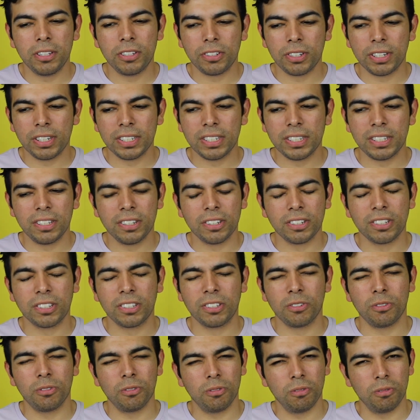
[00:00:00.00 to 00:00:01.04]
dress
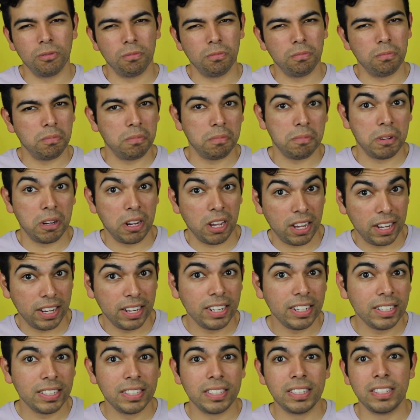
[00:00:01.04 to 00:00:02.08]
looks
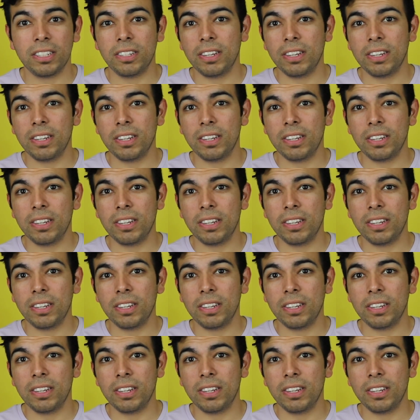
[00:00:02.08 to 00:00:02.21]
nice.